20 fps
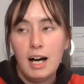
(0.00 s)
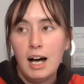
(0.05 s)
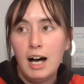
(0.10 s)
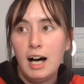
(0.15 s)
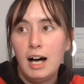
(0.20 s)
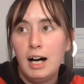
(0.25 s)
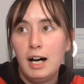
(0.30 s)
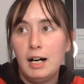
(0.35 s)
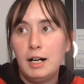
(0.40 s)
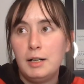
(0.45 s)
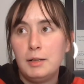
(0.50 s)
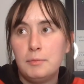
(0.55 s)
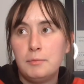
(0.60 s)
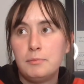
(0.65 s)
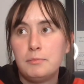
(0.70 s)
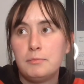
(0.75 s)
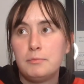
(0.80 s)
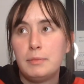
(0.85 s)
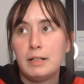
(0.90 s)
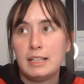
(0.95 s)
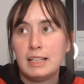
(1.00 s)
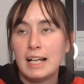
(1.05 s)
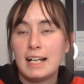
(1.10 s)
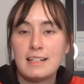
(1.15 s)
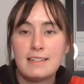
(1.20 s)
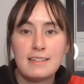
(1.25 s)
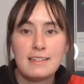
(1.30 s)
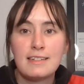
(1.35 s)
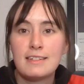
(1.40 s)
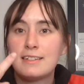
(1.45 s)
But
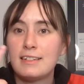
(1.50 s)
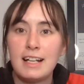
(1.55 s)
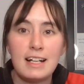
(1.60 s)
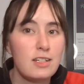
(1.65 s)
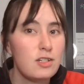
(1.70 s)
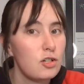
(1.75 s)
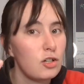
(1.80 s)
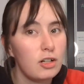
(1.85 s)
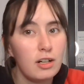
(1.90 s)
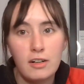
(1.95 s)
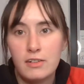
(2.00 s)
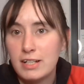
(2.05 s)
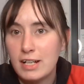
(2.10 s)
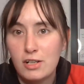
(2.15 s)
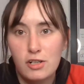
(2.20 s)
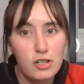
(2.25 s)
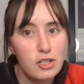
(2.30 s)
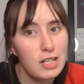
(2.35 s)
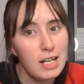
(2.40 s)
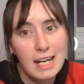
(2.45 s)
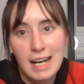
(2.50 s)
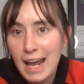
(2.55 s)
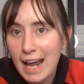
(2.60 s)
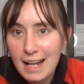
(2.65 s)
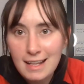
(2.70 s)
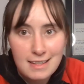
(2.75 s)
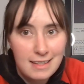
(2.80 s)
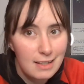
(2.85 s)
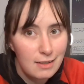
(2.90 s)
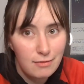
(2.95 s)
let's turn our attention to
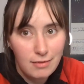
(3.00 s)
Nancy,